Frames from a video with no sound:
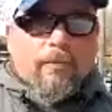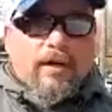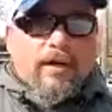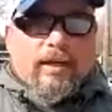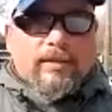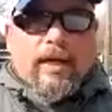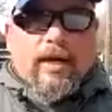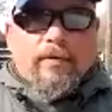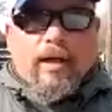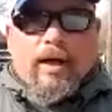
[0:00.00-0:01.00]
because I
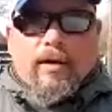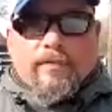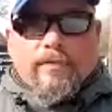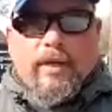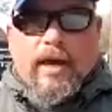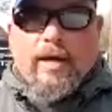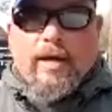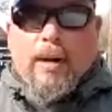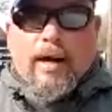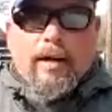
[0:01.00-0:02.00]
save a lot of
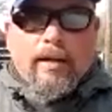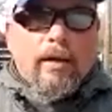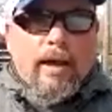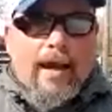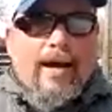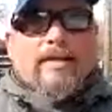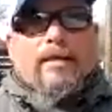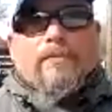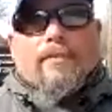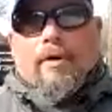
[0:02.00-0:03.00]
gas
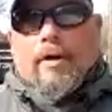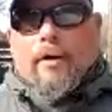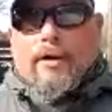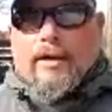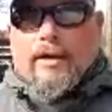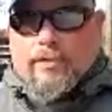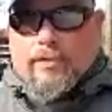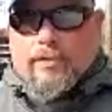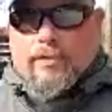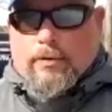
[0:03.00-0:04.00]
as for our
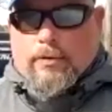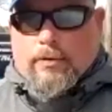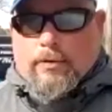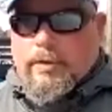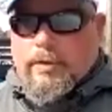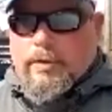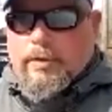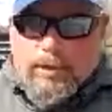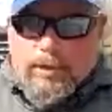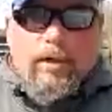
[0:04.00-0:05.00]
diesel
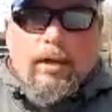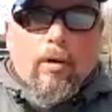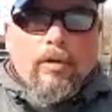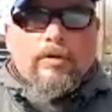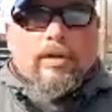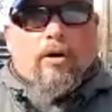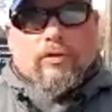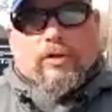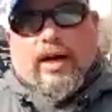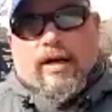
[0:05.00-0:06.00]
on those long
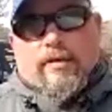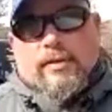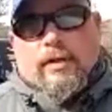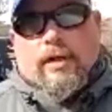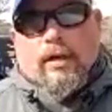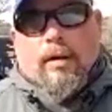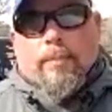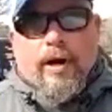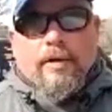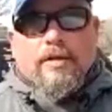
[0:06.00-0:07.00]
drives
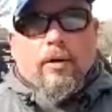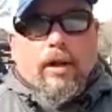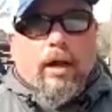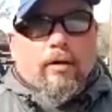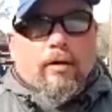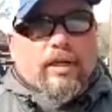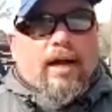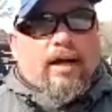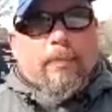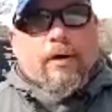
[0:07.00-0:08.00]
compared to a lot of those
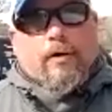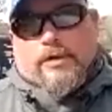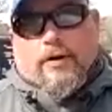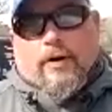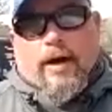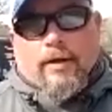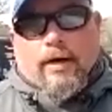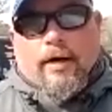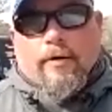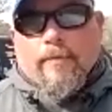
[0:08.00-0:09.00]
gas burners that are out
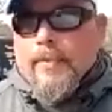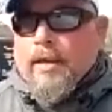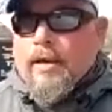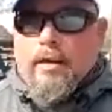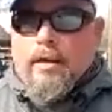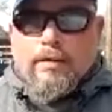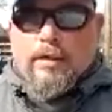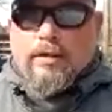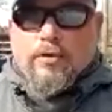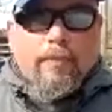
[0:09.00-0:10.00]
there. It's
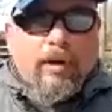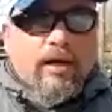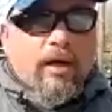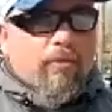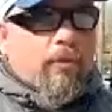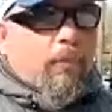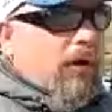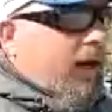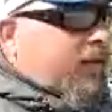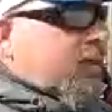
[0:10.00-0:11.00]
extremely
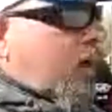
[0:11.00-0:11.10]
comfortable, got